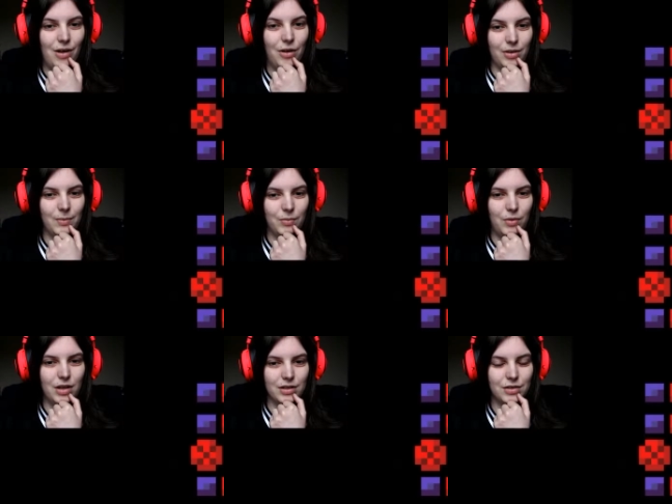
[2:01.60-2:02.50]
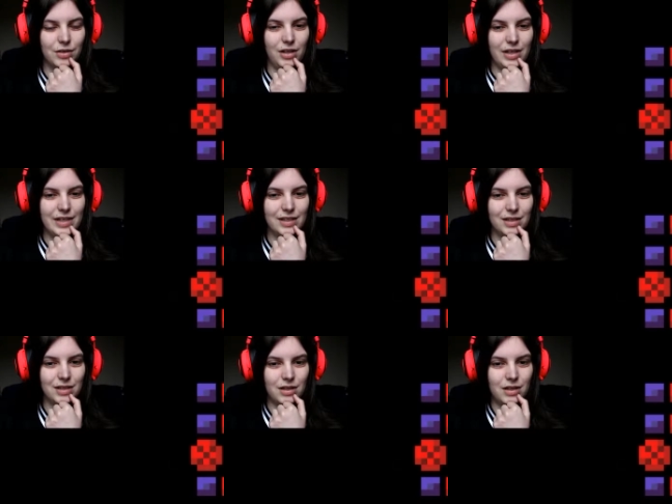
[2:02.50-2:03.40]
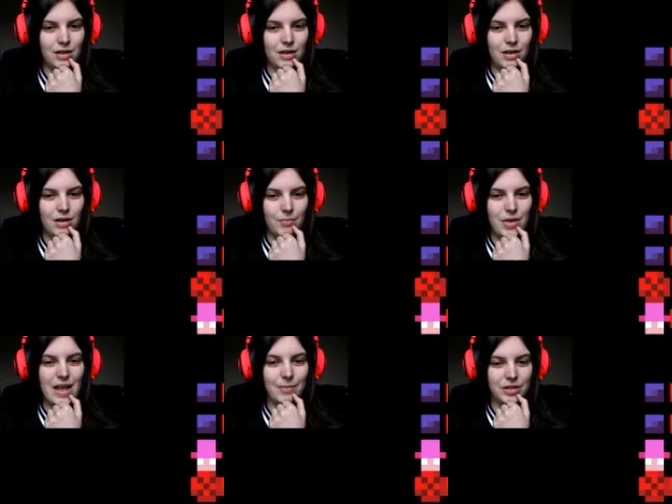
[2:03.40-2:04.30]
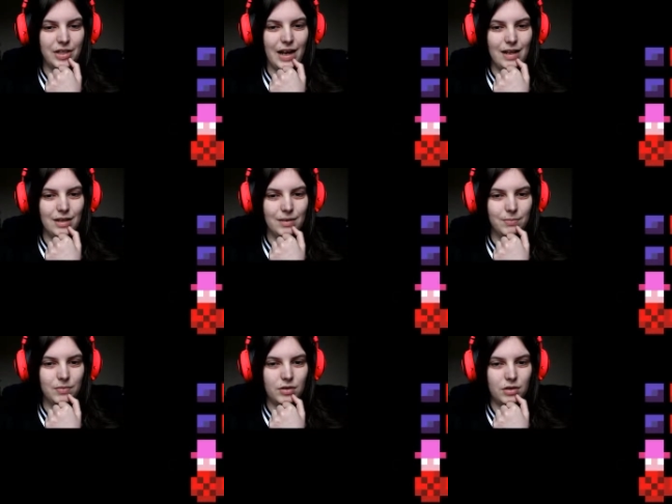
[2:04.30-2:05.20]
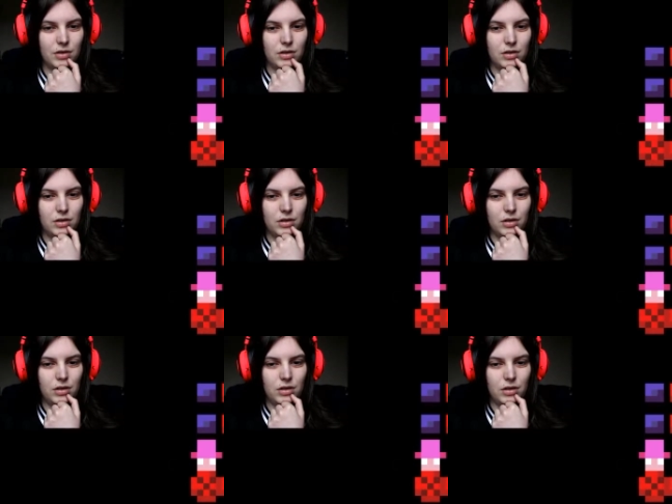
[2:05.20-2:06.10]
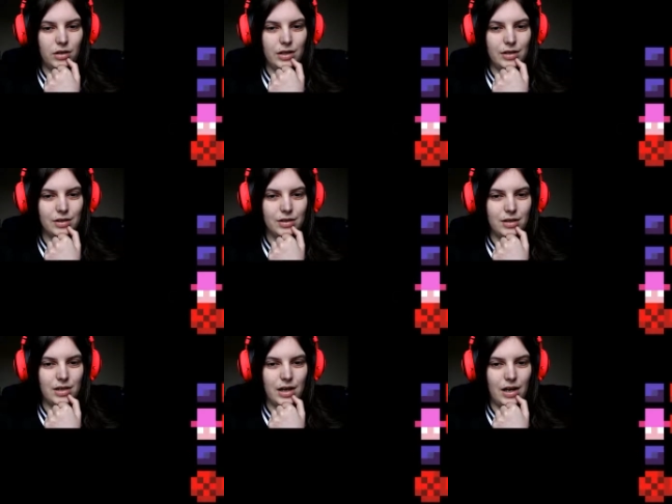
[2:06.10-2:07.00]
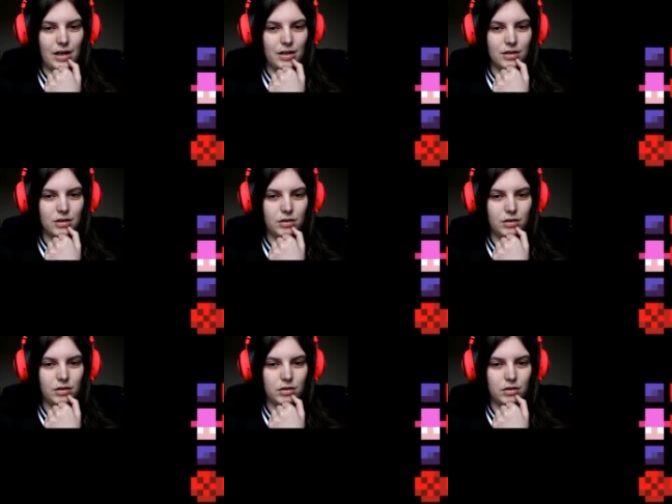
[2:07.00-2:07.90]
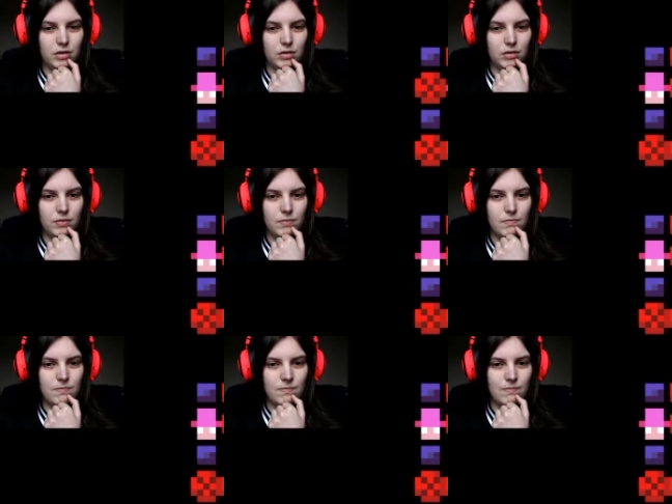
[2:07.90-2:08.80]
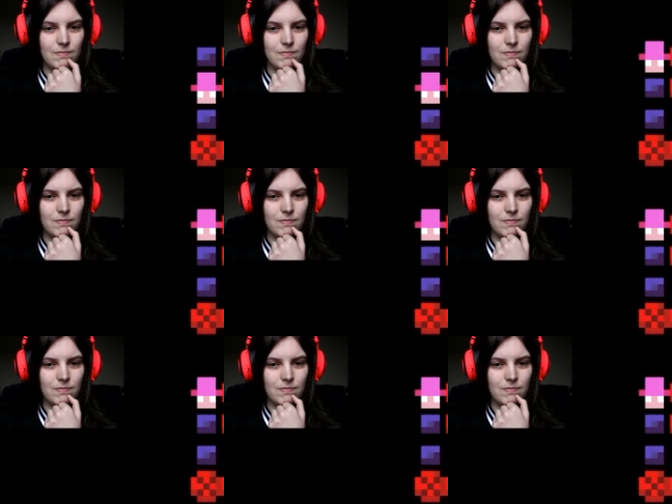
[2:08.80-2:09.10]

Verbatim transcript: all of them at once, or at least be able to get them. Instead. Hmm.